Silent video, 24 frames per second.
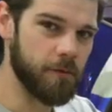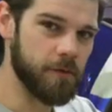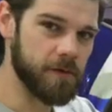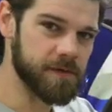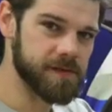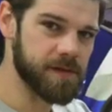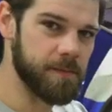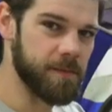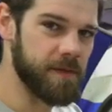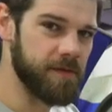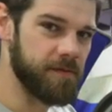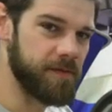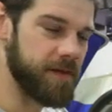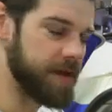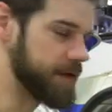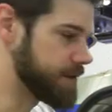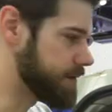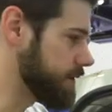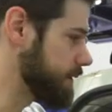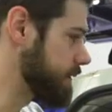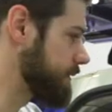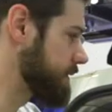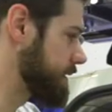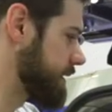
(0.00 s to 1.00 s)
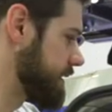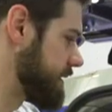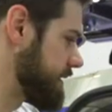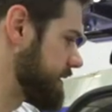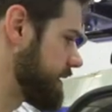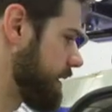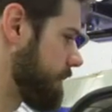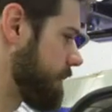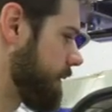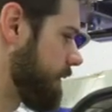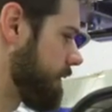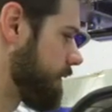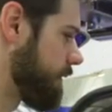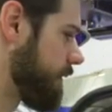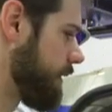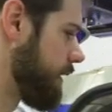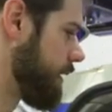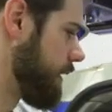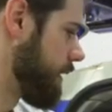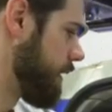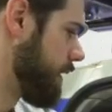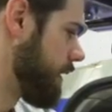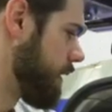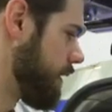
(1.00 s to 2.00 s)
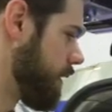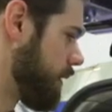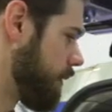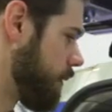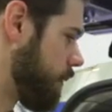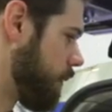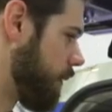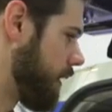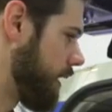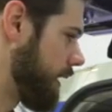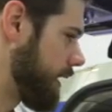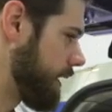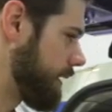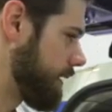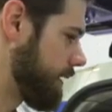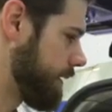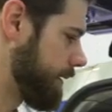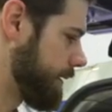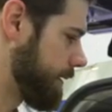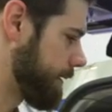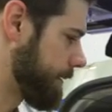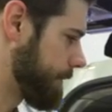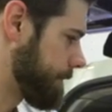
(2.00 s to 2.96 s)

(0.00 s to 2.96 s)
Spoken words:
over some of the features and some of what